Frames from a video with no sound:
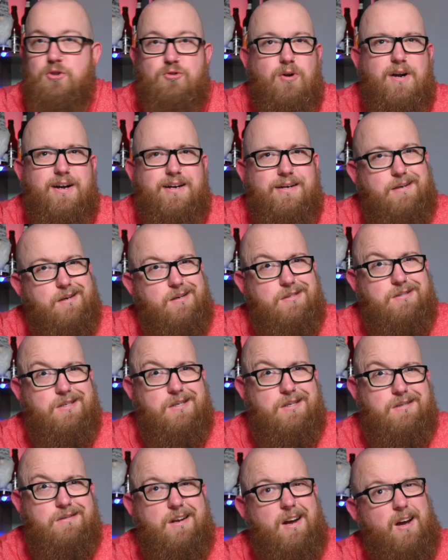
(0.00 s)
track.
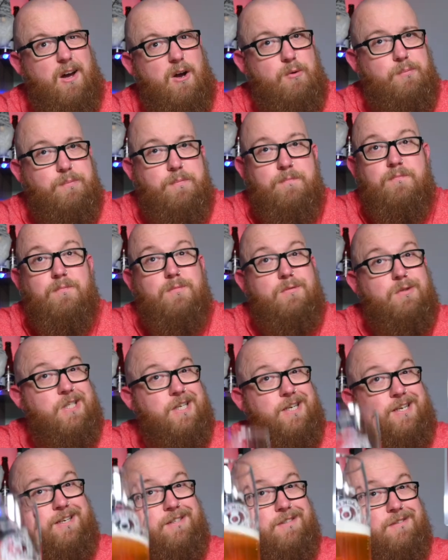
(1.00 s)
19, I hope.
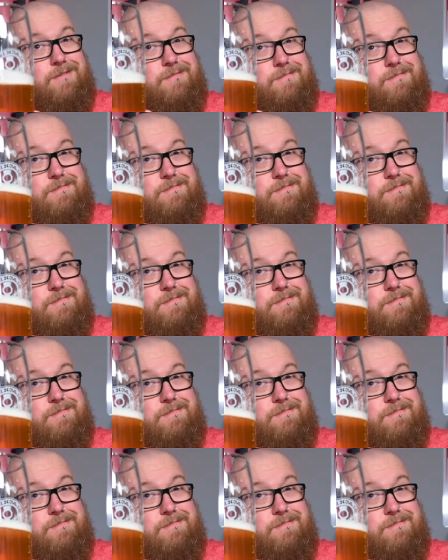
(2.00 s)
Cheers.